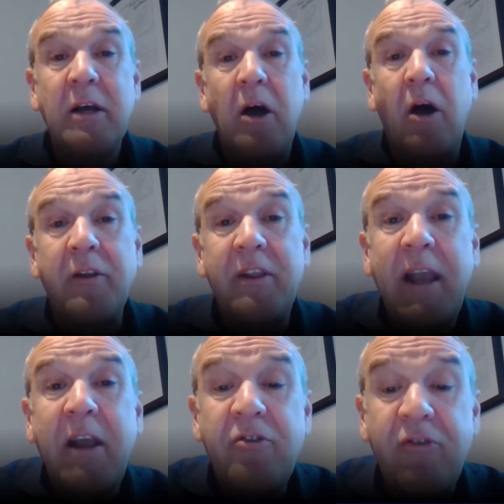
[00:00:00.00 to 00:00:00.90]
on
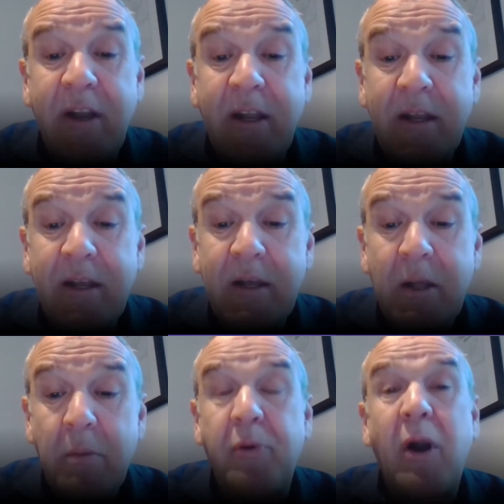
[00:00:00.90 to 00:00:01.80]
secondary,
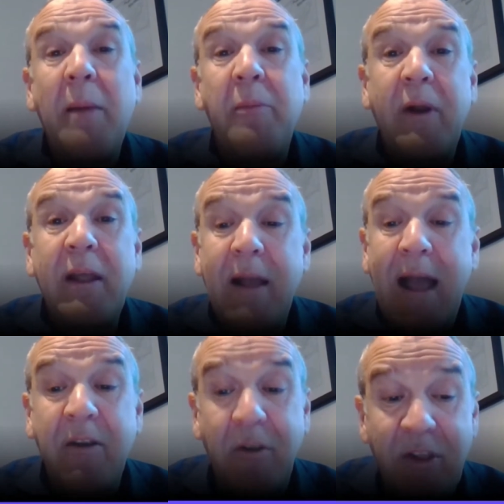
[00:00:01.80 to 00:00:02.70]
primary
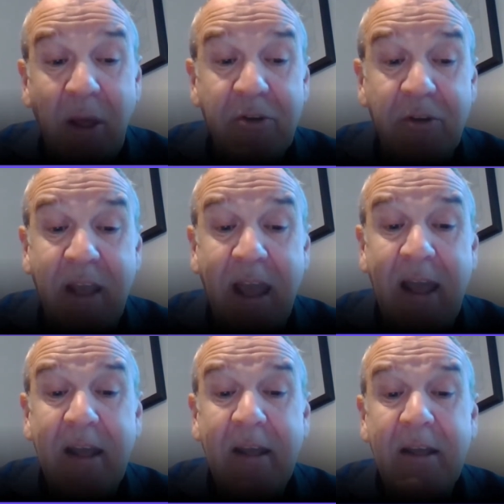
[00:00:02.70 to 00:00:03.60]
and on social care,